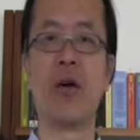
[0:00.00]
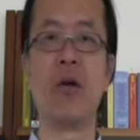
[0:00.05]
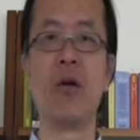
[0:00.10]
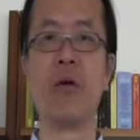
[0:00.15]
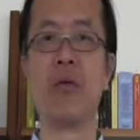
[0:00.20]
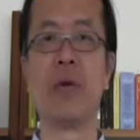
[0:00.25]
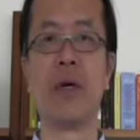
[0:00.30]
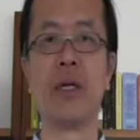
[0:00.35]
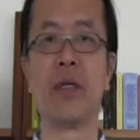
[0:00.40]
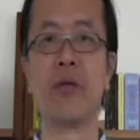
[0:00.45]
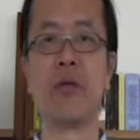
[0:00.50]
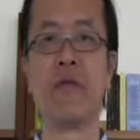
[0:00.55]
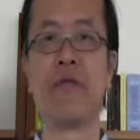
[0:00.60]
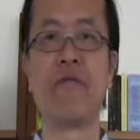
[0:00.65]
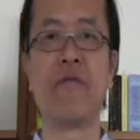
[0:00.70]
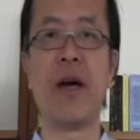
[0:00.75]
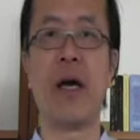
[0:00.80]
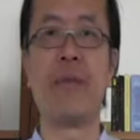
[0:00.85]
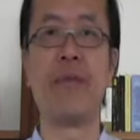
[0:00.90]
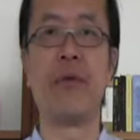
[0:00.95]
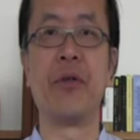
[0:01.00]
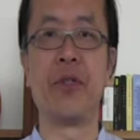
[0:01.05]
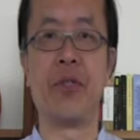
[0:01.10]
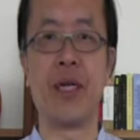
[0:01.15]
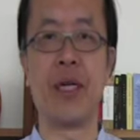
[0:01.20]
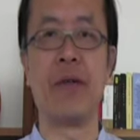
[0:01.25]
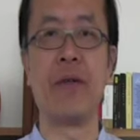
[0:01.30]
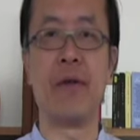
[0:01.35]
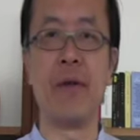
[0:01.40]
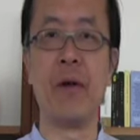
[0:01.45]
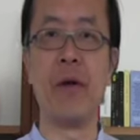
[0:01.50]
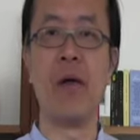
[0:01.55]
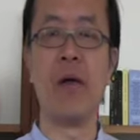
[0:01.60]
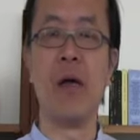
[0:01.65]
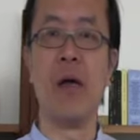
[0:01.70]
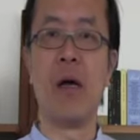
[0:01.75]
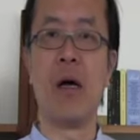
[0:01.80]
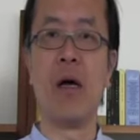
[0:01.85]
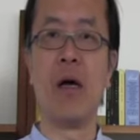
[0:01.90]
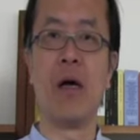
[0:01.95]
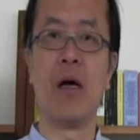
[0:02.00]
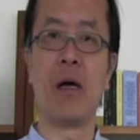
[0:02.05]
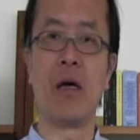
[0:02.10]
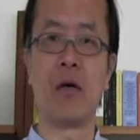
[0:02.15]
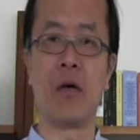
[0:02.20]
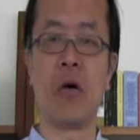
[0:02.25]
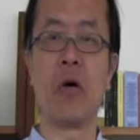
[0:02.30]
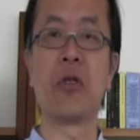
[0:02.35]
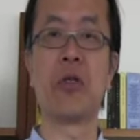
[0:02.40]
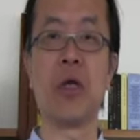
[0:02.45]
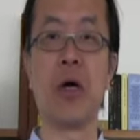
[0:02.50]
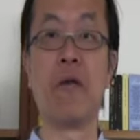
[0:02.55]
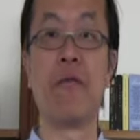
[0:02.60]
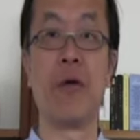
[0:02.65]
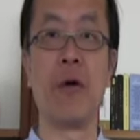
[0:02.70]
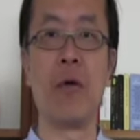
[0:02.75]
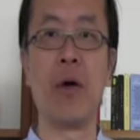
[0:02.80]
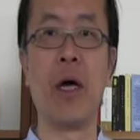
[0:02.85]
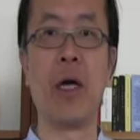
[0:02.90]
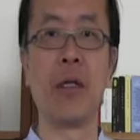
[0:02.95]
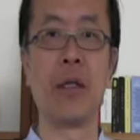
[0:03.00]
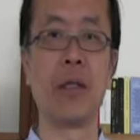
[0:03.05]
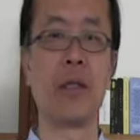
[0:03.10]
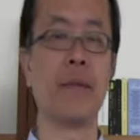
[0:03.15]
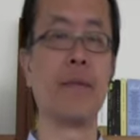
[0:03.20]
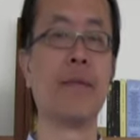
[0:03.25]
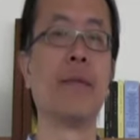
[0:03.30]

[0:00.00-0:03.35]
all the way to 5% cost overrun.